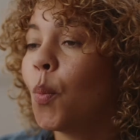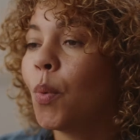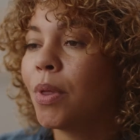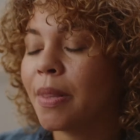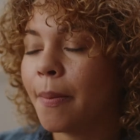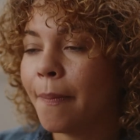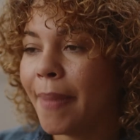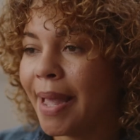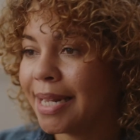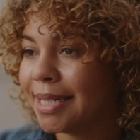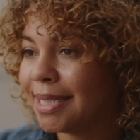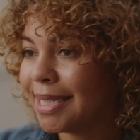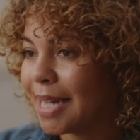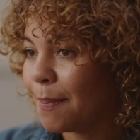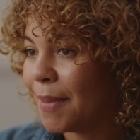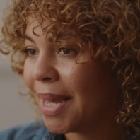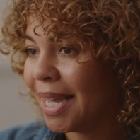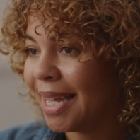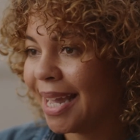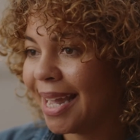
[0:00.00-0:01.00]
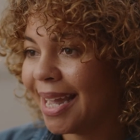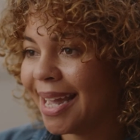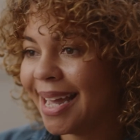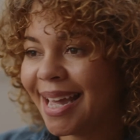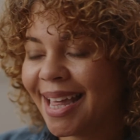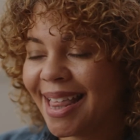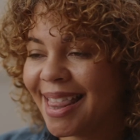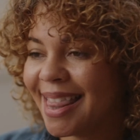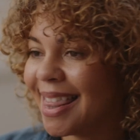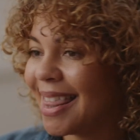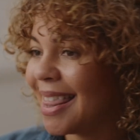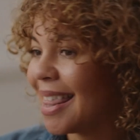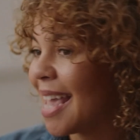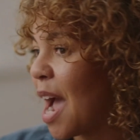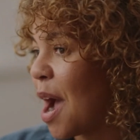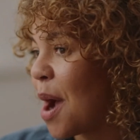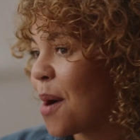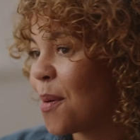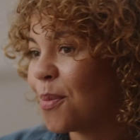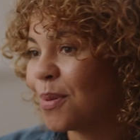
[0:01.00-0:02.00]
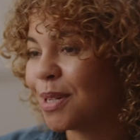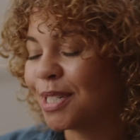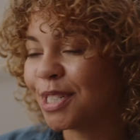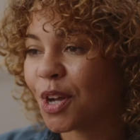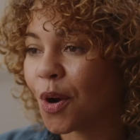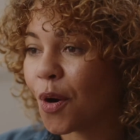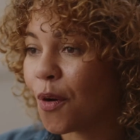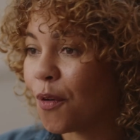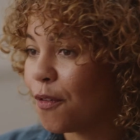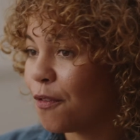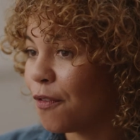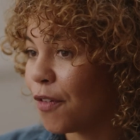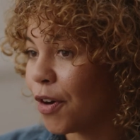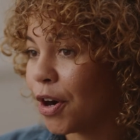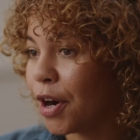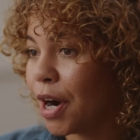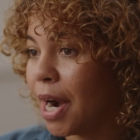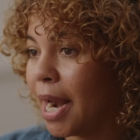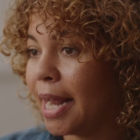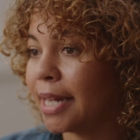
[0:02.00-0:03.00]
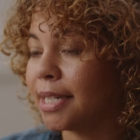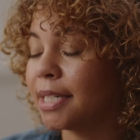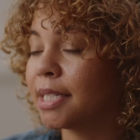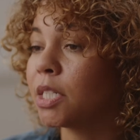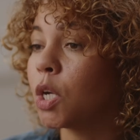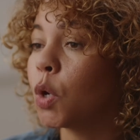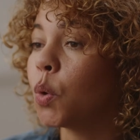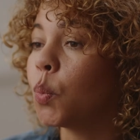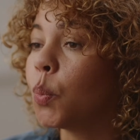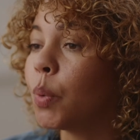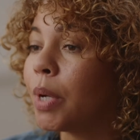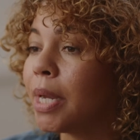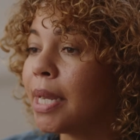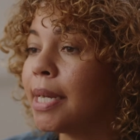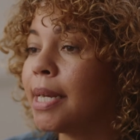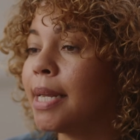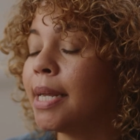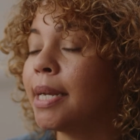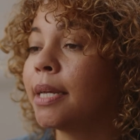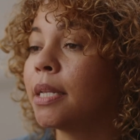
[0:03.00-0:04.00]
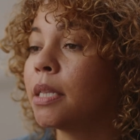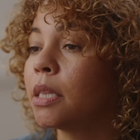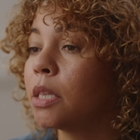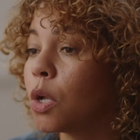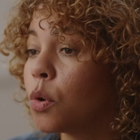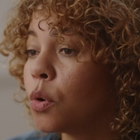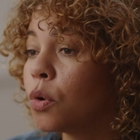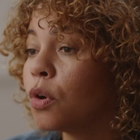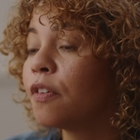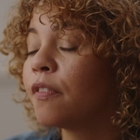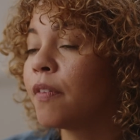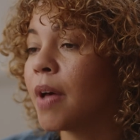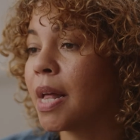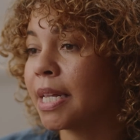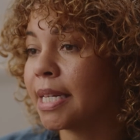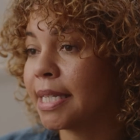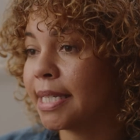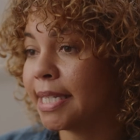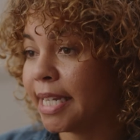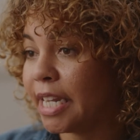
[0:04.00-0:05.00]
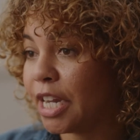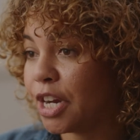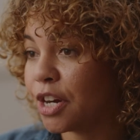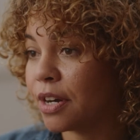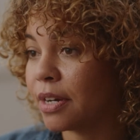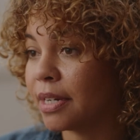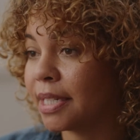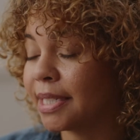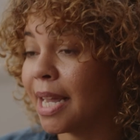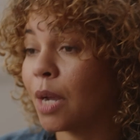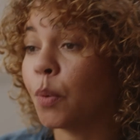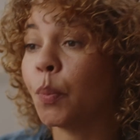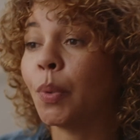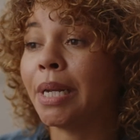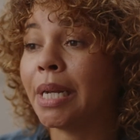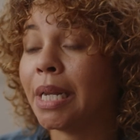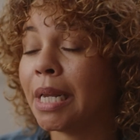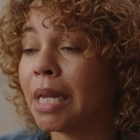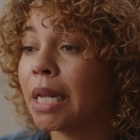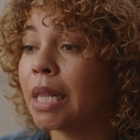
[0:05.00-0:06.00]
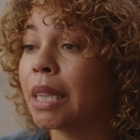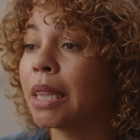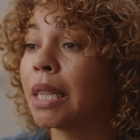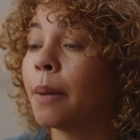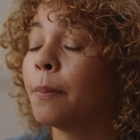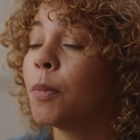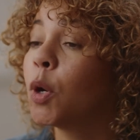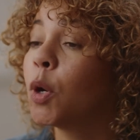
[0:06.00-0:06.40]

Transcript: When the pandemic hit, that was over. And so we needed local volunteers and we needed them